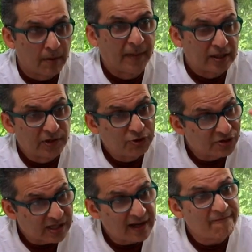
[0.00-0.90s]
By the way, you
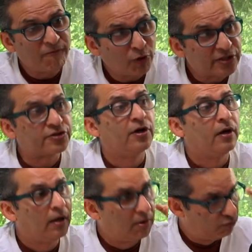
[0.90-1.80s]
still have voice.
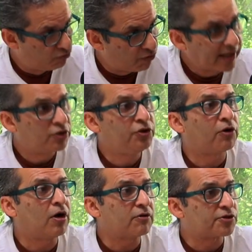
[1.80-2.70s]
Write to your
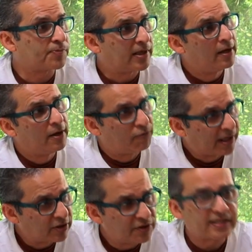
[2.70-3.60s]
congressman,
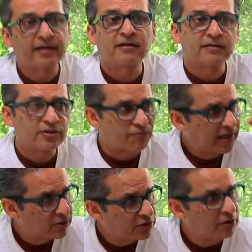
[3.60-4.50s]
write to your senators,
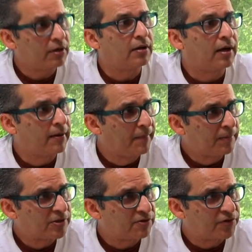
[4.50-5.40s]
write to your
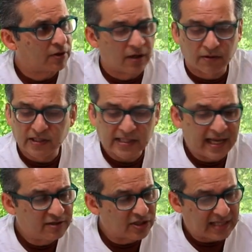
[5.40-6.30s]
members of your Congress,
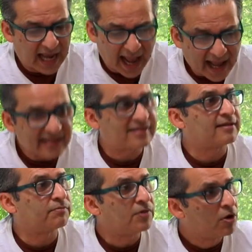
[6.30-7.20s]
and just ask
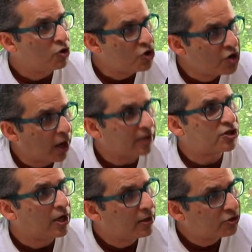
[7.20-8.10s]
them
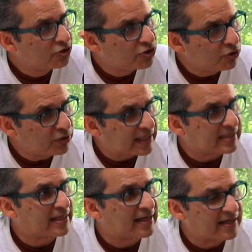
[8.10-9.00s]
not to do
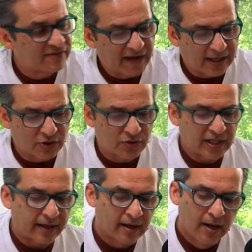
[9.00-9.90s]
this, that there is value to
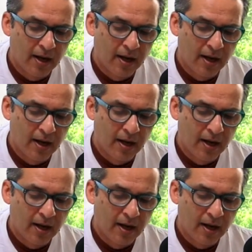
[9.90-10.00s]
that.